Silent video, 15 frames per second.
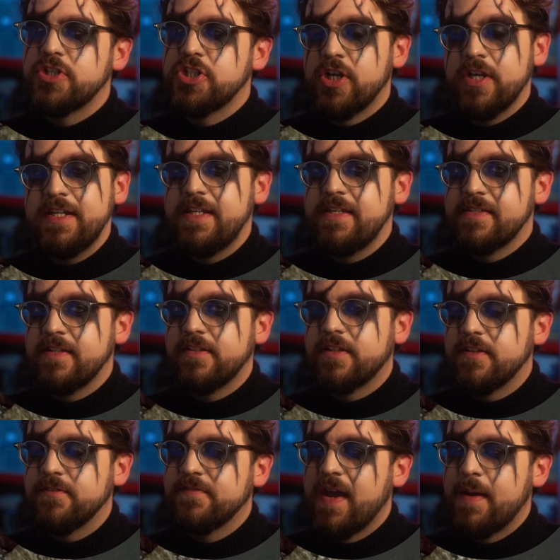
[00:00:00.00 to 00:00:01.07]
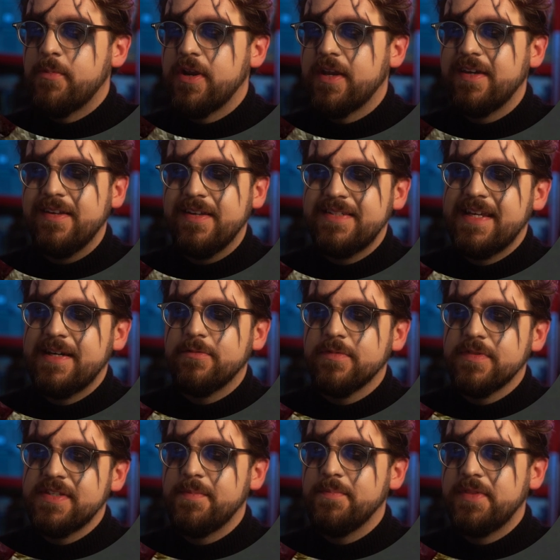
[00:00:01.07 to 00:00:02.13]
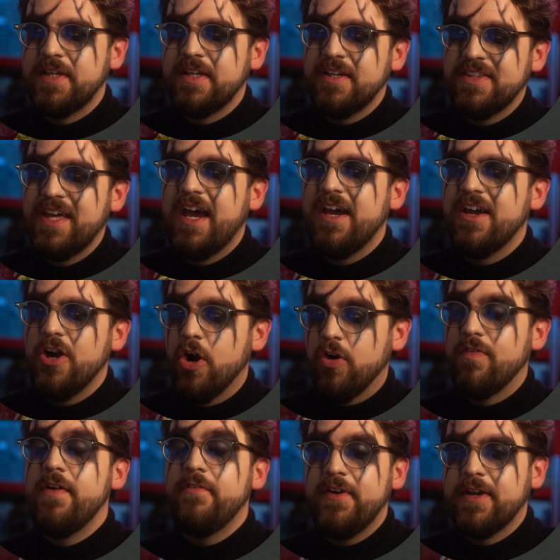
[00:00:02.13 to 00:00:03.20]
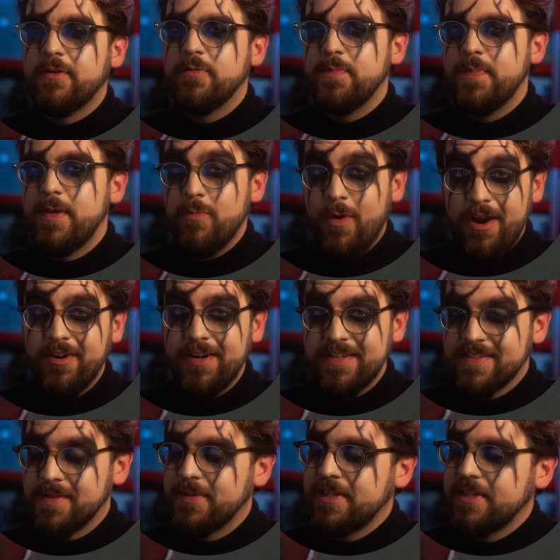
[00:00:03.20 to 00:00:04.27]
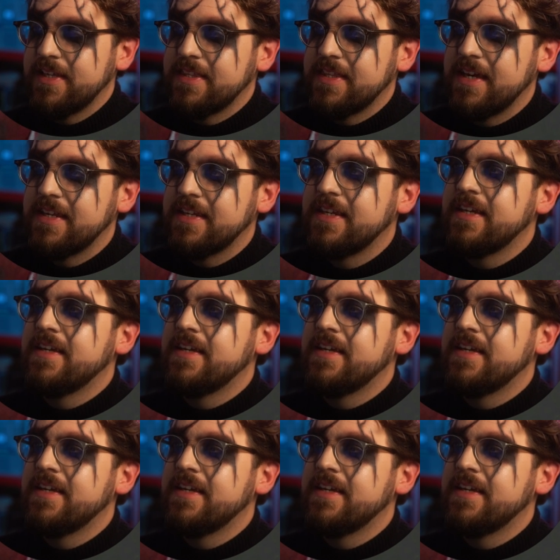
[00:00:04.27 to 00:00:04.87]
shiny silken fabric, and I doubt something that horrific would be wearing something like that.